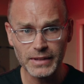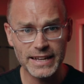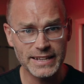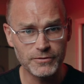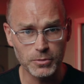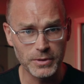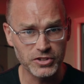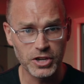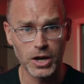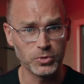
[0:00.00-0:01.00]
And from his
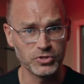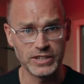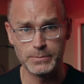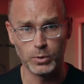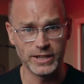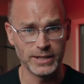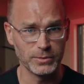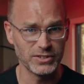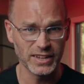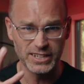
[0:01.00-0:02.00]
color standpoint, he
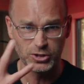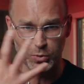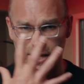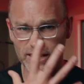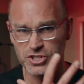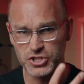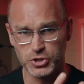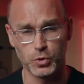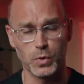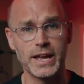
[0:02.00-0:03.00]
was like greenish
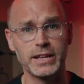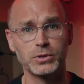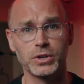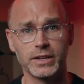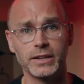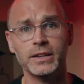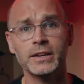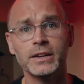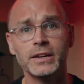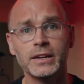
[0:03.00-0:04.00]
gray looking
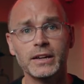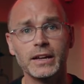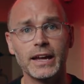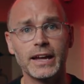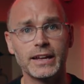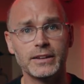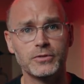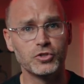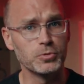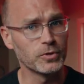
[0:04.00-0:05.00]
and
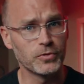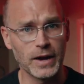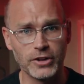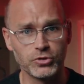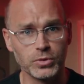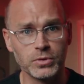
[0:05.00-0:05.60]
super fragile.